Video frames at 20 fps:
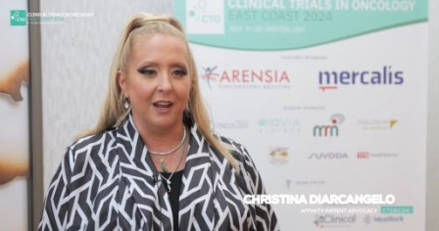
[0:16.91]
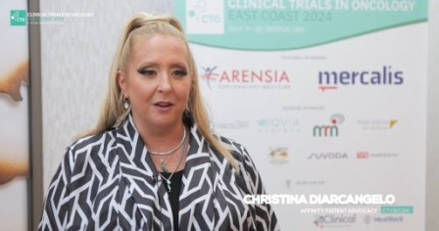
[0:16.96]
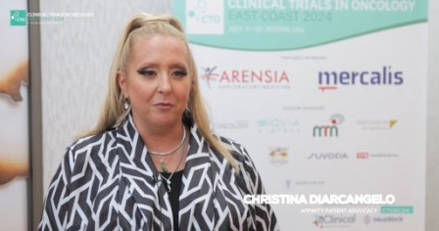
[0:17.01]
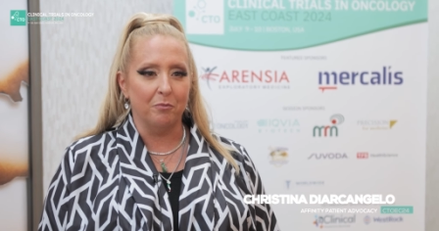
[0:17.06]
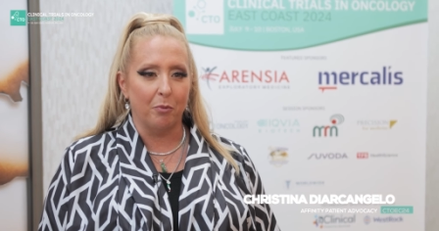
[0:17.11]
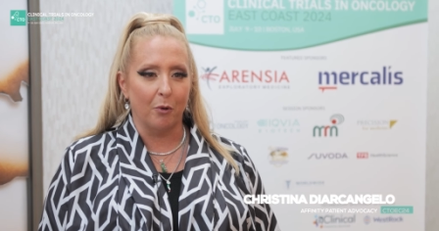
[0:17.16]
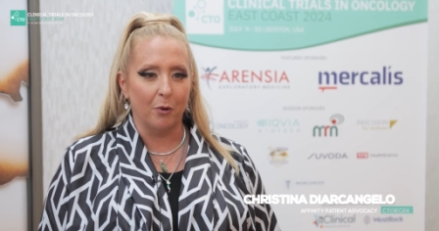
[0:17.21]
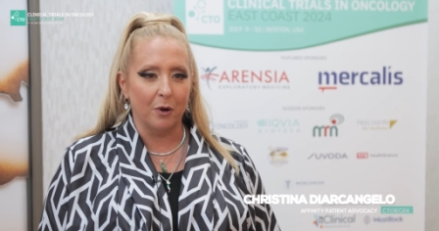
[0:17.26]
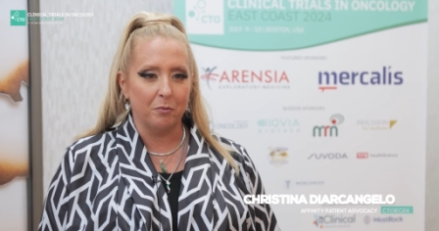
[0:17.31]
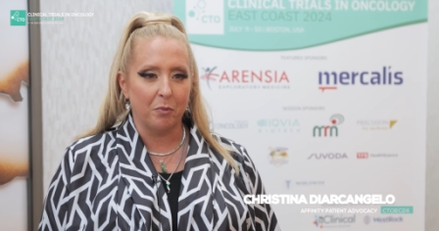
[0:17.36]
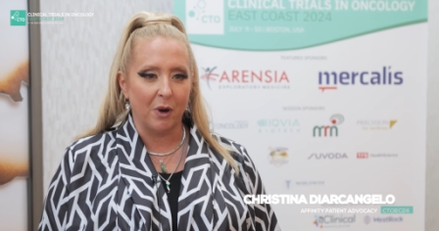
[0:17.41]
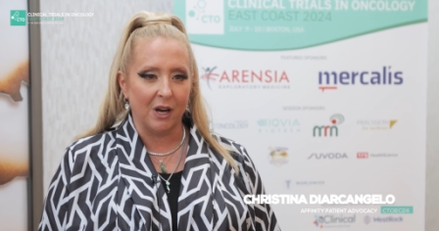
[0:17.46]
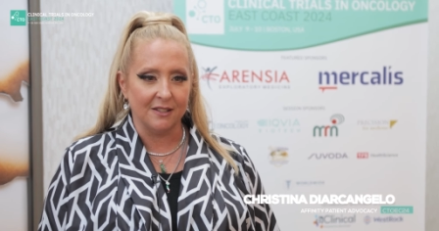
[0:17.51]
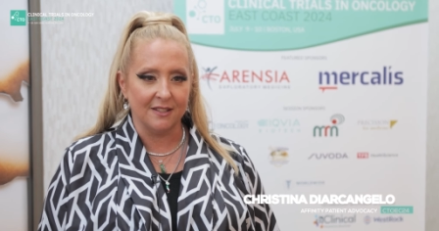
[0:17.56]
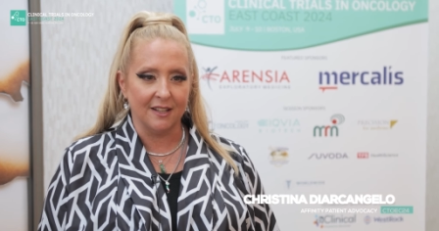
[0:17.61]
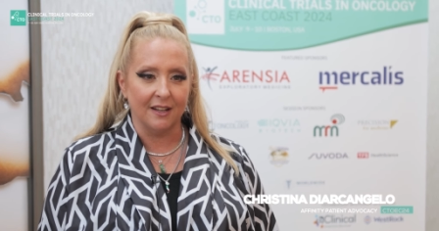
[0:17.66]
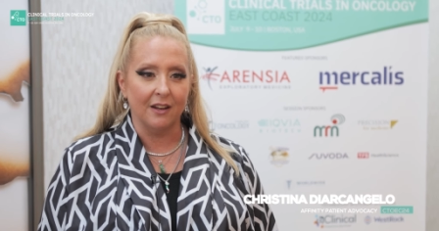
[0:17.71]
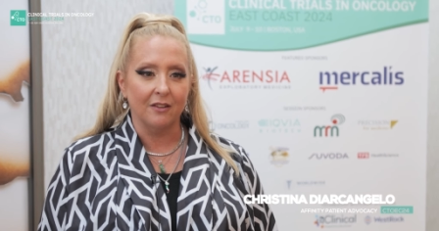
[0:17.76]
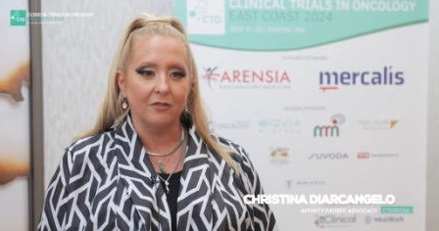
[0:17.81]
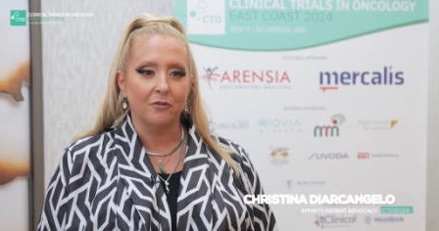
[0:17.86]
and board
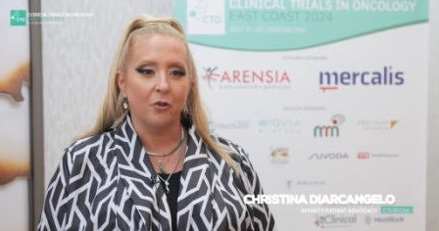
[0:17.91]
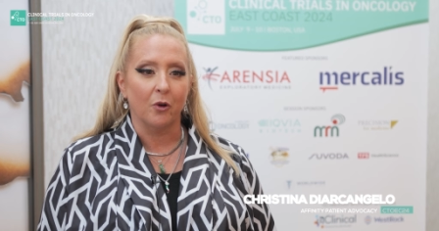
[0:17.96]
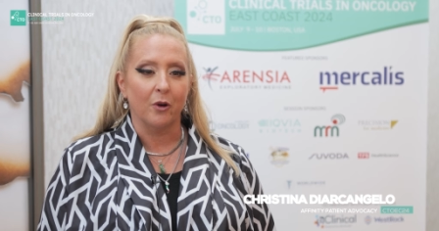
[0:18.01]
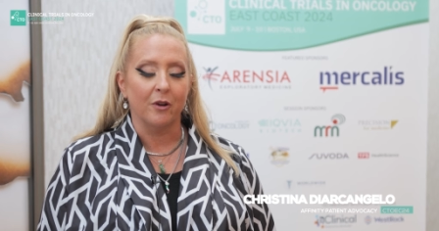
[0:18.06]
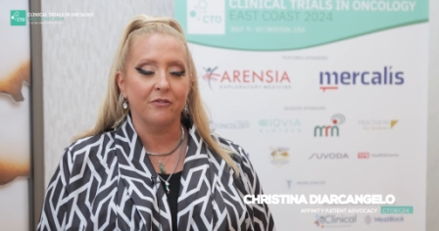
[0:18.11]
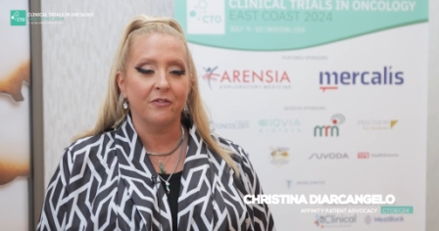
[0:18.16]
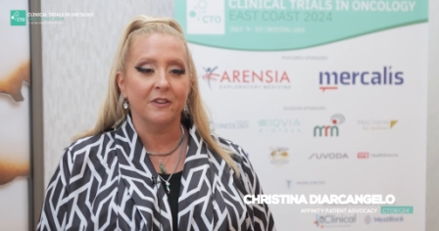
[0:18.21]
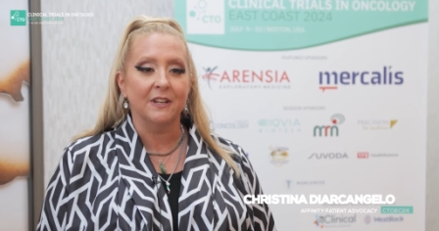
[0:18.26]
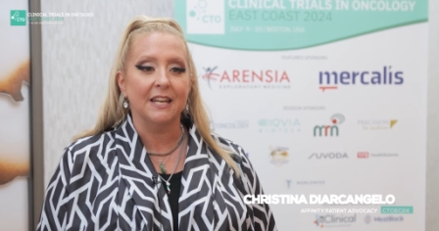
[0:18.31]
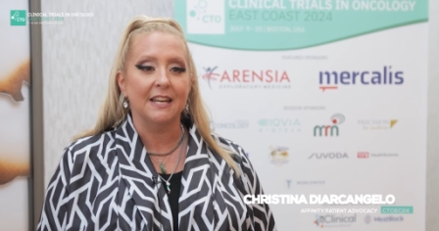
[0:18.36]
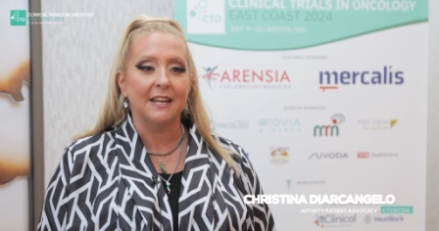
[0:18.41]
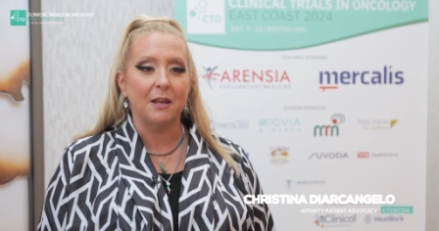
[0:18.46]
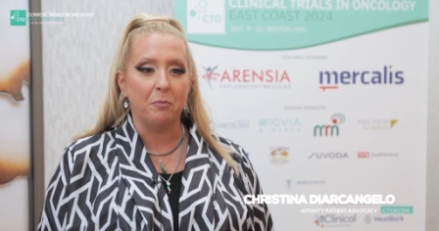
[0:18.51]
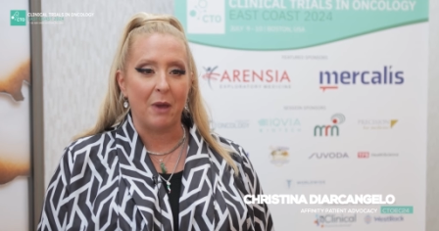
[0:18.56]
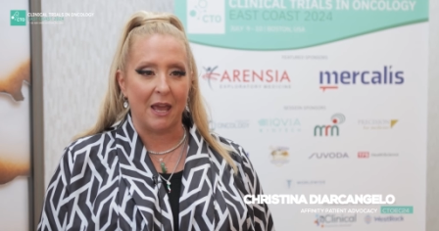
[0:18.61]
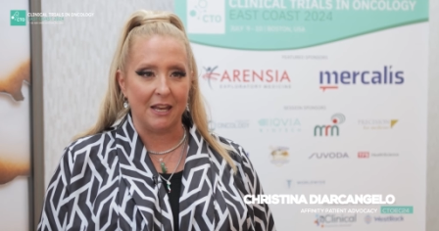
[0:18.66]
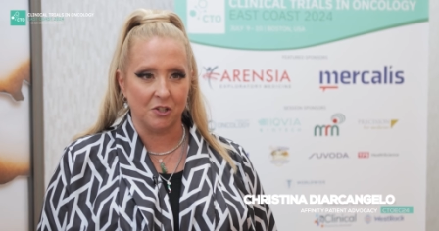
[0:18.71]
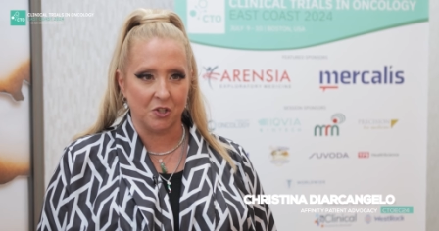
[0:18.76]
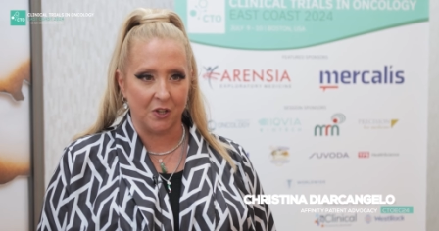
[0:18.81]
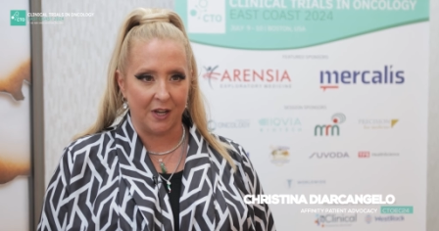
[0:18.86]
president for Affinity
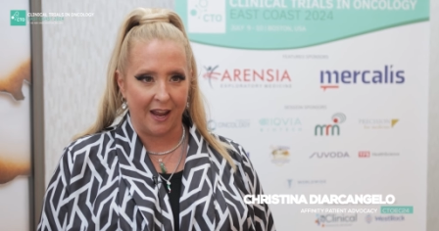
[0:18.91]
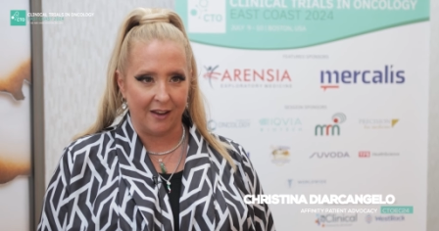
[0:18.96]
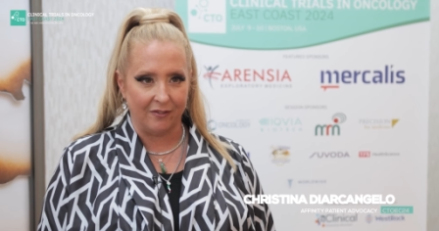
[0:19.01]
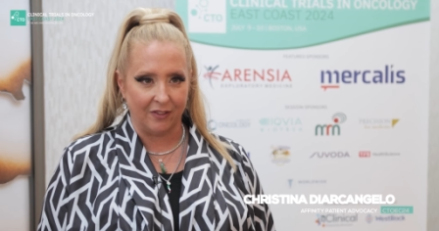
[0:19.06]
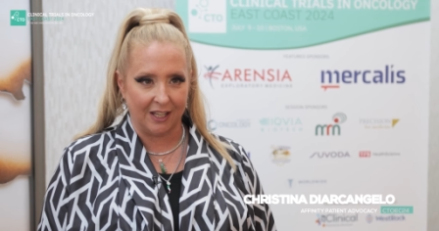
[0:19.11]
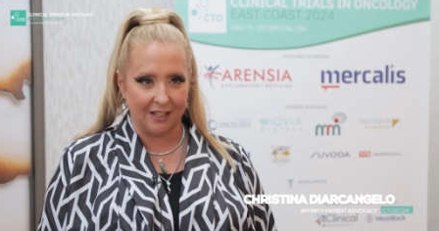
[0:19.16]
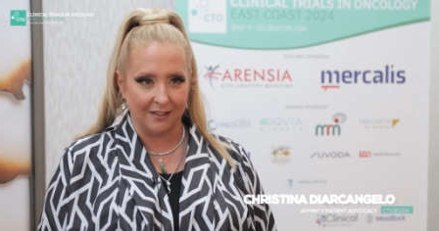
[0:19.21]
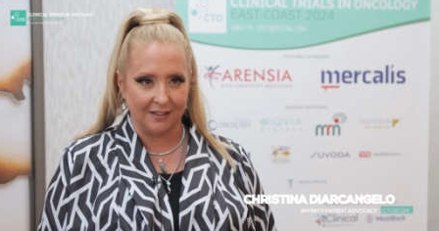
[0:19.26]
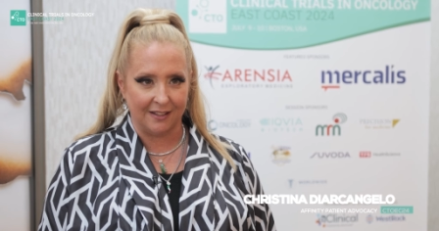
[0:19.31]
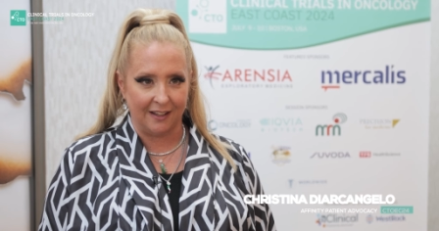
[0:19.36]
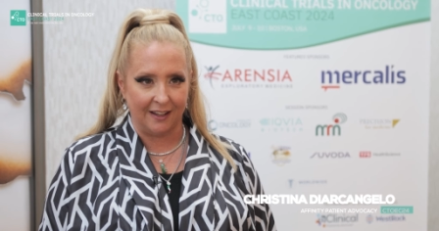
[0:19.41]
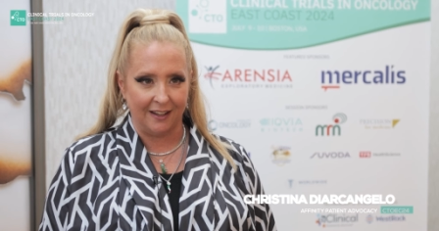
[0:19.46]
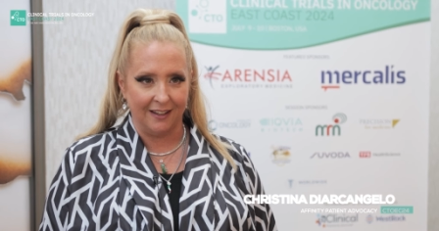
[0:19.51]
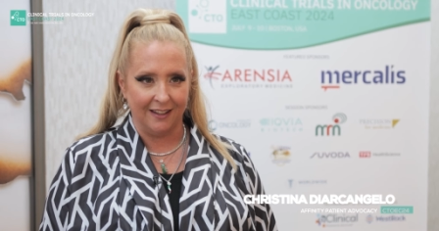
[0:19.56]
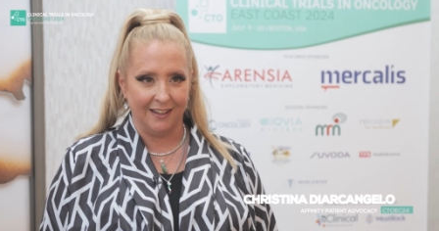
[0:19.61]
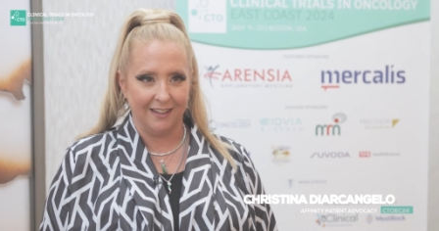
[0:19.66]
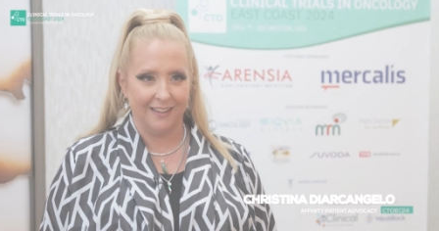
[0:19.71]
Patient Advocacy.